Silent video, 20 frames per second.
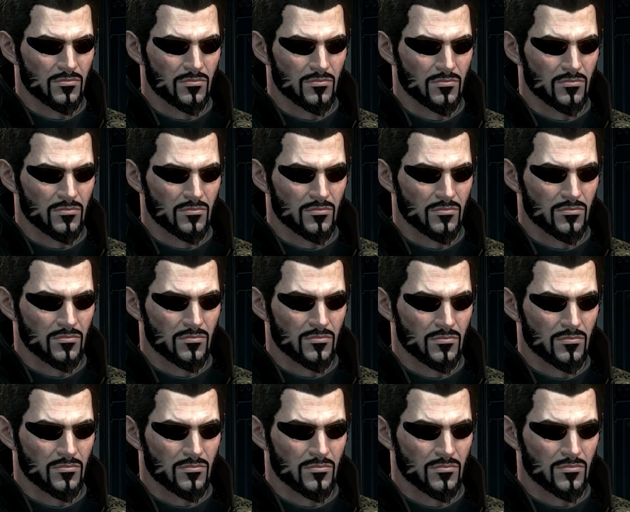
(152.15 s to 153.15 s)

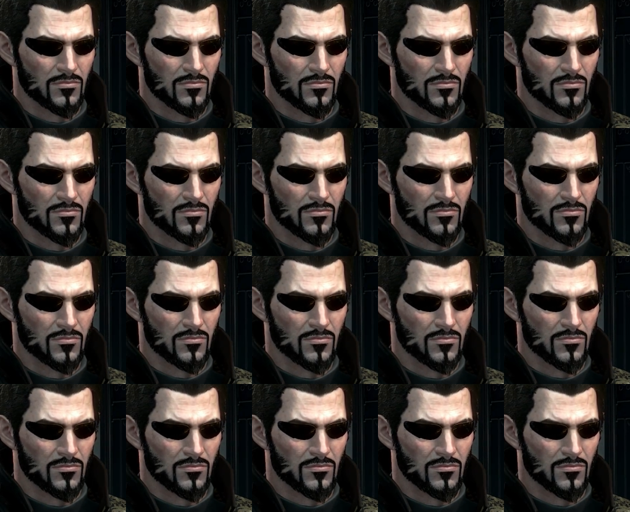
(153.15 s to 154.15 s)

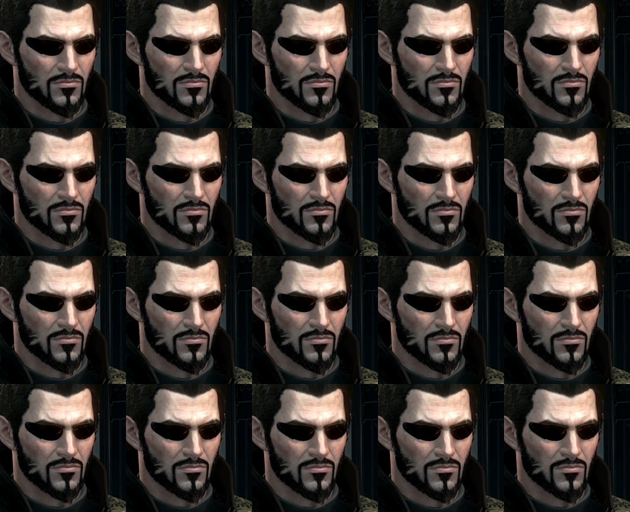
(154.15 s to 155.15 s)

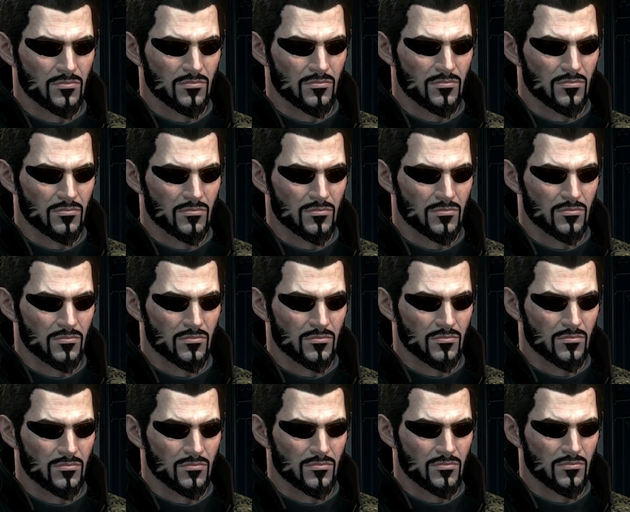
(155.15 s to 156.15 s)

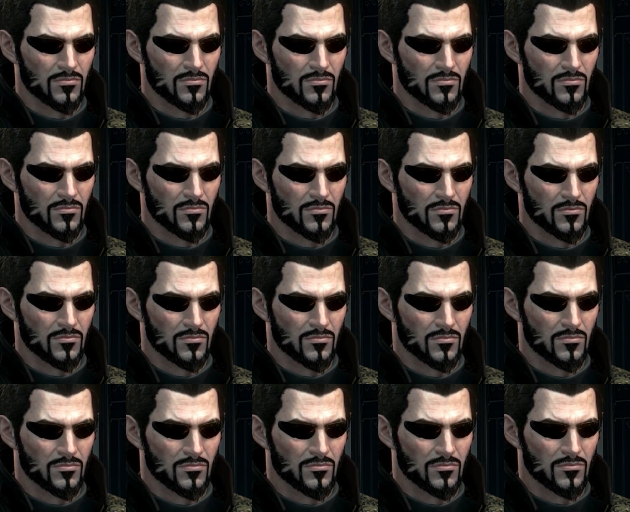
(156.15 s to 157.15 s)

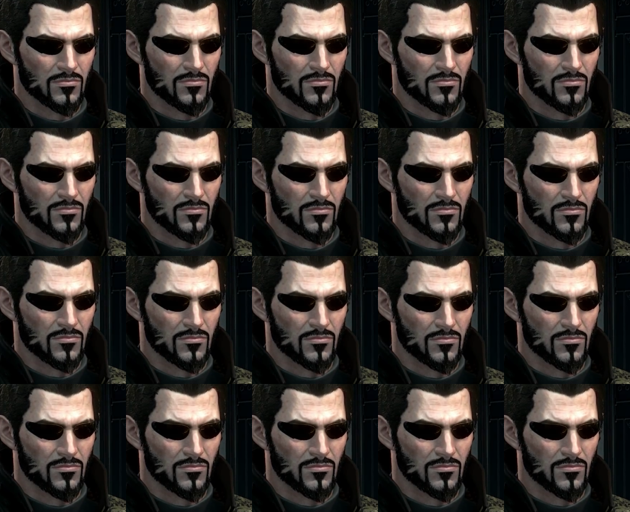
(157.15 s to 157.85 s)
[no speech]